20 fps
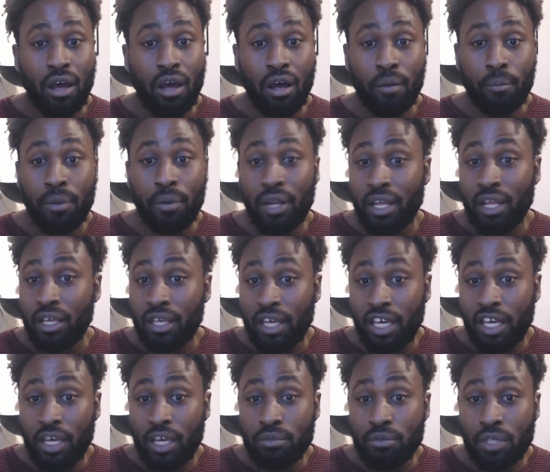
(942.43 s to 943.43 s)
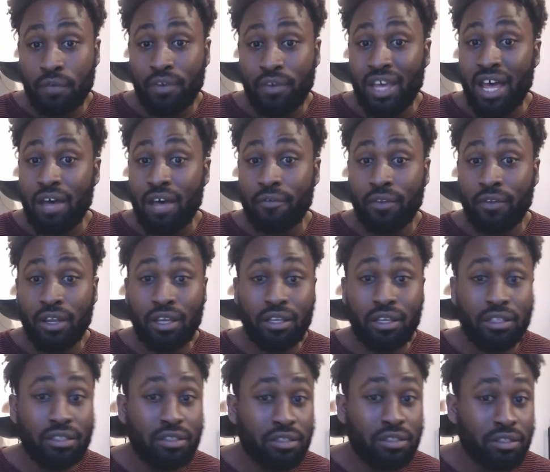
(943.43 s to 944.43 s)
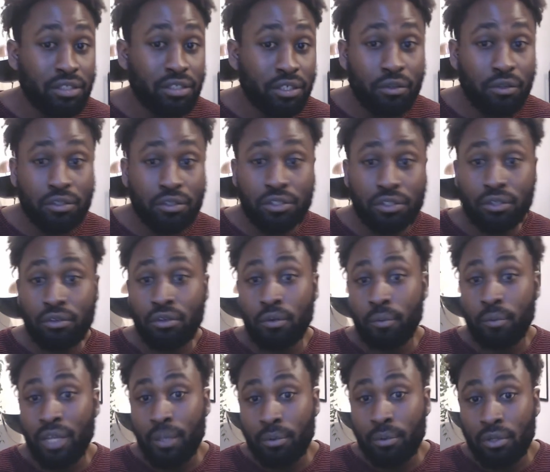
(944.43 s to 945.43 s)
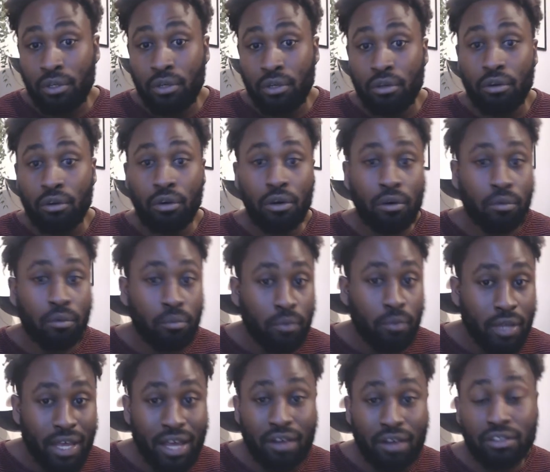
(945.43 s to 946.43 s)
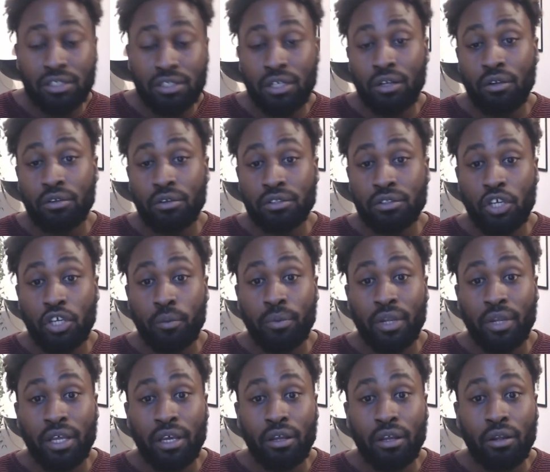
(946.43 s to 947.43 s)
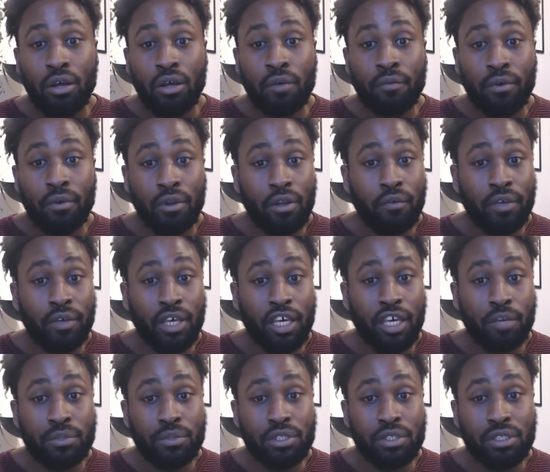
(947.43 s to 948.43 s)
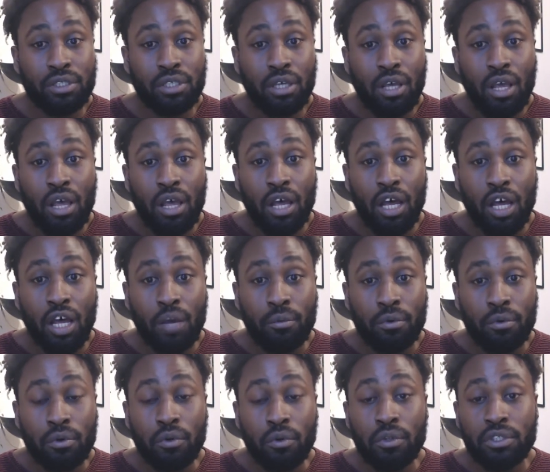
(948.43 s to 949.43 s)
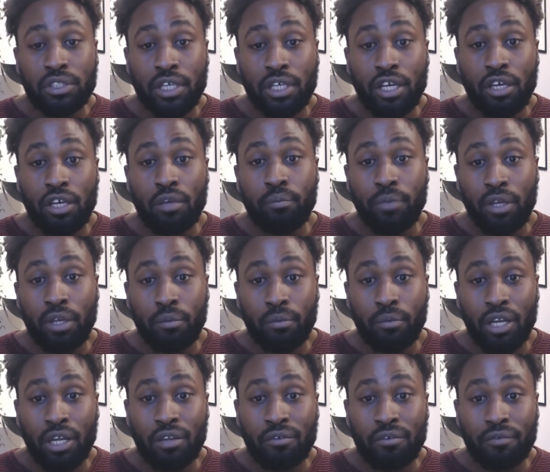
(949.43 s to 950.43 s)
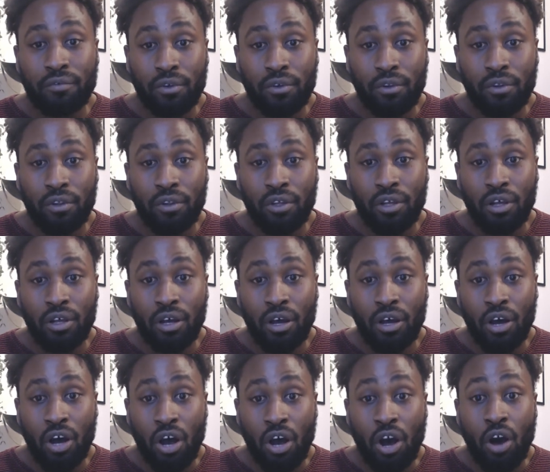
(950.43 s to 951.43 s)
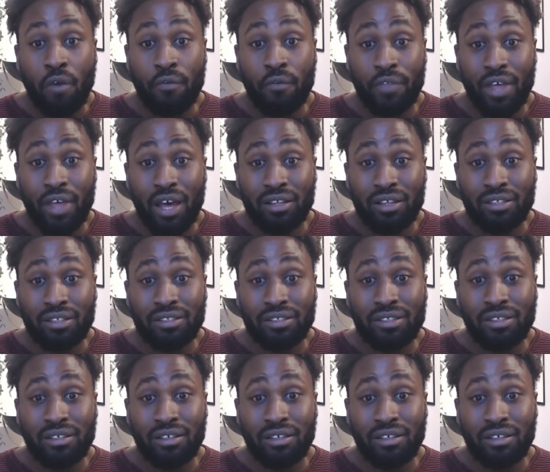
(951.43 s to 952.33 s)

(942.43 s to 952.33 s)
play games, if you have like children or people in your household who play a lot of games, also be mindful of that.